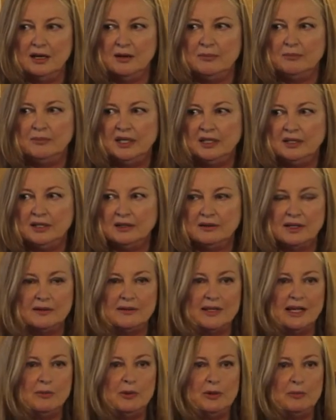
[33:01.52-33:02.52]
meaning that
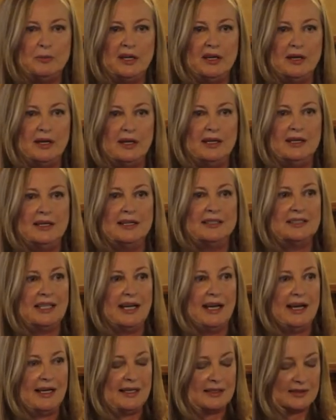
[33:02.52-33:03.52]
they would pay a
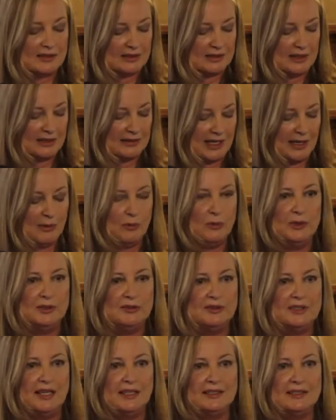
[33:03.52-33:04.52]
tax, that they
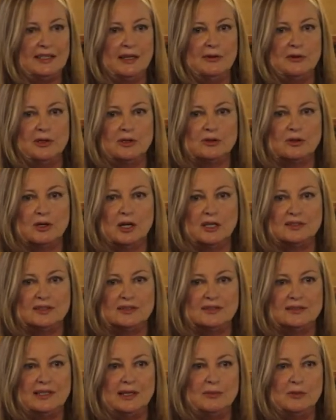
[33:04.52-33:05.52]
would take down their
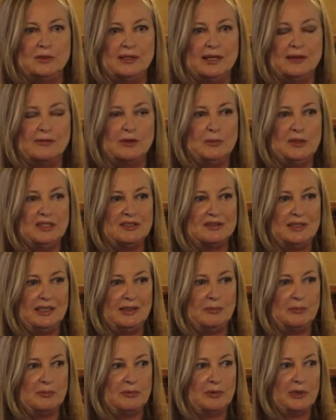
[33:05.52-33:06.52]
crosses, they would never be
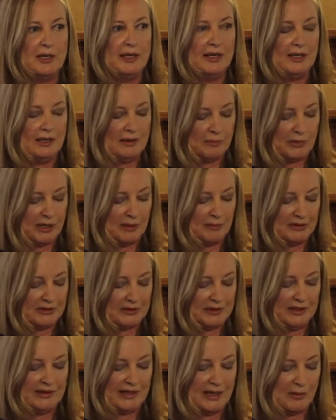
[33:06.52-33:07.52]
seen praying
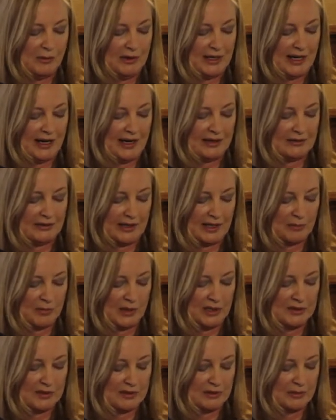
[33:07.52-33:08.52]
publicly, they would act like
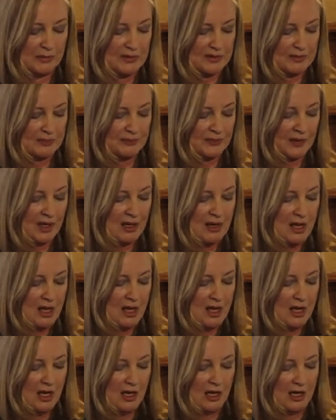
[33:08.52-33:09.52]
Muslims.
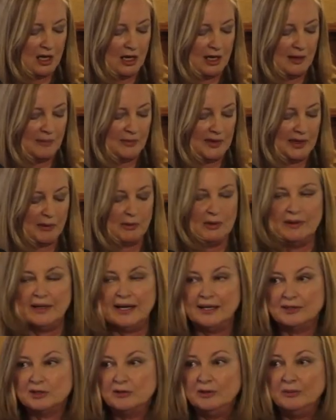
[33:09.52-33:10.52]
They were
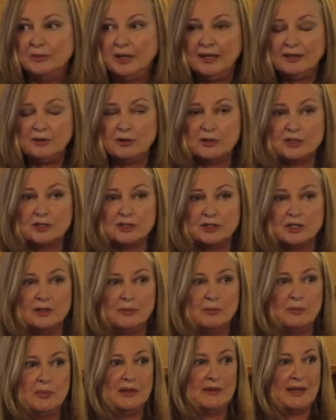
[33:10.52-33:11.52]
allowed to remain
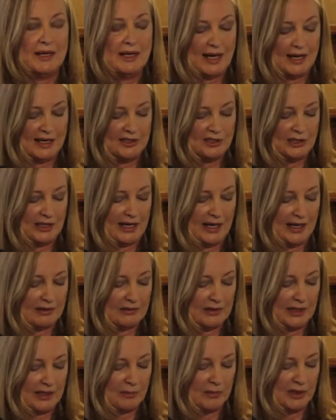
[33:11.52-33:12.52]
Christian, but they had to
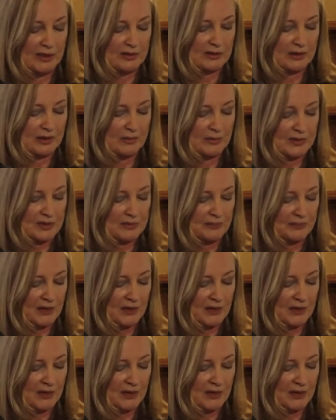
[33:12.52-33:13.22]
act like Muslims.